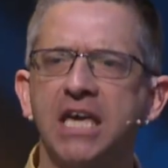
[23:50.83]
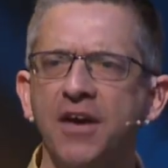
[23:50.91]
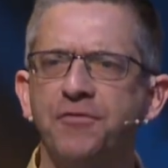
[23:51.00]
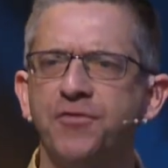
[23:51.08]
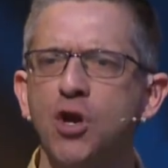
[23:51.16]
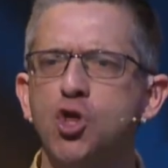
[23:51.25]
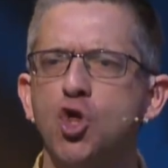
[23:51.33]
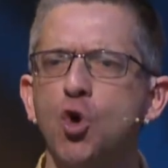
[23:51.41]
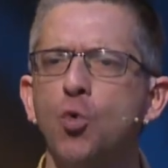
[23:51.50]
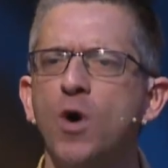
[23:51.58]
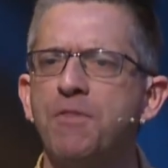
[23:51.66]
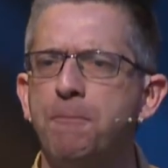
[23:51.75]
gifted you
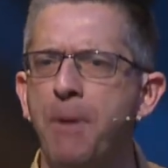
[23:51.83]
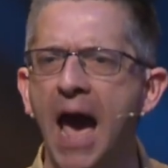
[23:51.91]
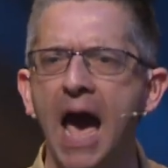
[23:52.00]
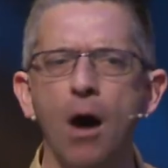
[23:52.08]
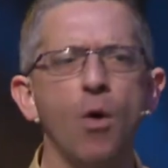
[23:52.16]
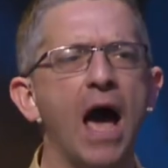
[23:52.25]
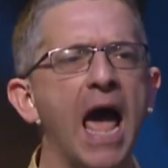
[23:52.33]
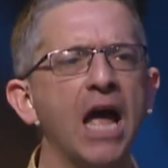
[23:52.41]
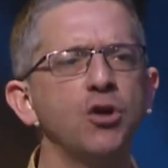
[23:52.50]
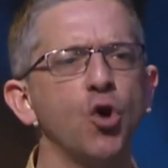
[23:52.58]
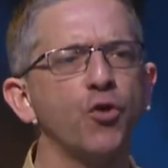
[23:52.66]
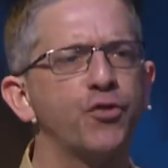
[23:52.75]
with power
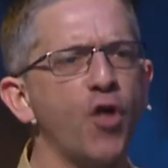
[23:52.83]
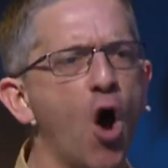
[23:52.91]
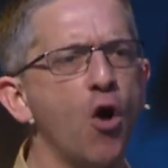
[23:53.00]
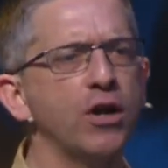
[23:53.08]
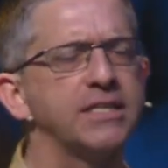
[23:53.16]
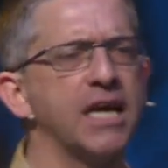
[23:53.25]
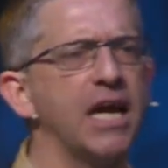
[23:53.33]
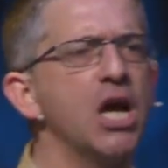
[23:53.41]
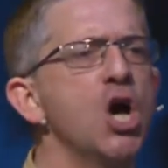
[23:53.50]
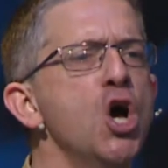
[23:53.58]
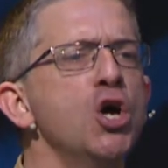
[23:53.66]
and authority.